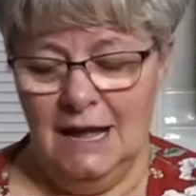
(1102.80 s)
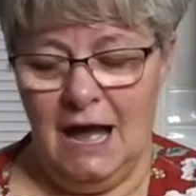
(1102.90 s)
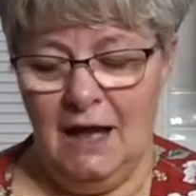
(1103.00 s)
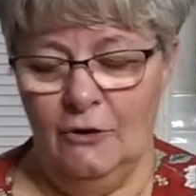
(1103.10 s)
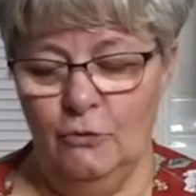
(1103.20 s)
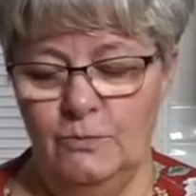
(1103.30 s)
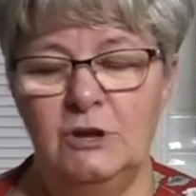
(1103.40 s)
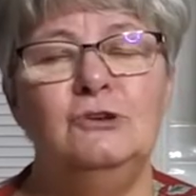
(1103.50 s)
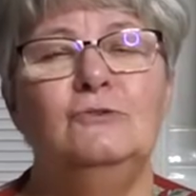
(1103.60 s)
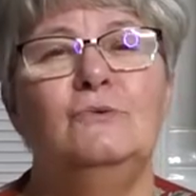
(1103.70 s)
I hope
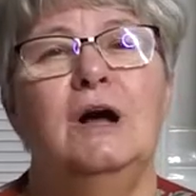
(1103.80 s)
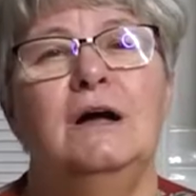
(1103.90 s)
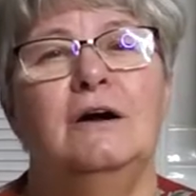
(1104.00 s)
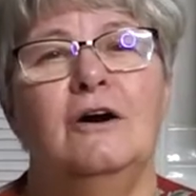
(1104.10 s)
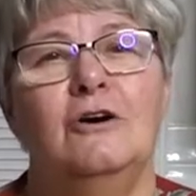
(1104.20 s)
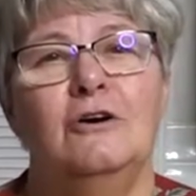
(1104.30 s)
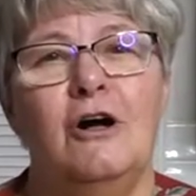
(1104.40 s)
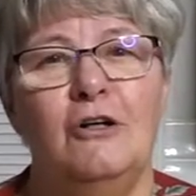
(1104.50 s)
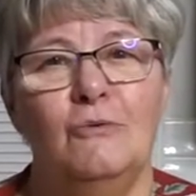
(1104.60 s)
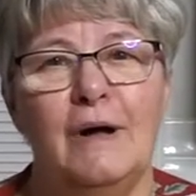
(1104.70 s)
that you are
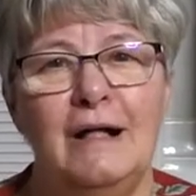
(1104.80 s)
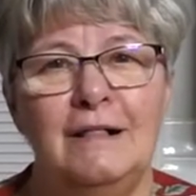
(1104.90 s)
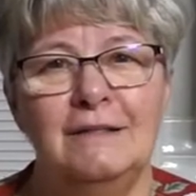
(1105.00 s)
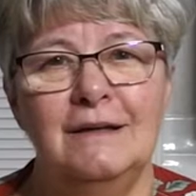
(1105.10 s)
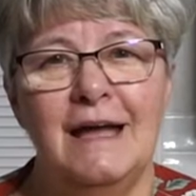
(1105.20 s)
all well,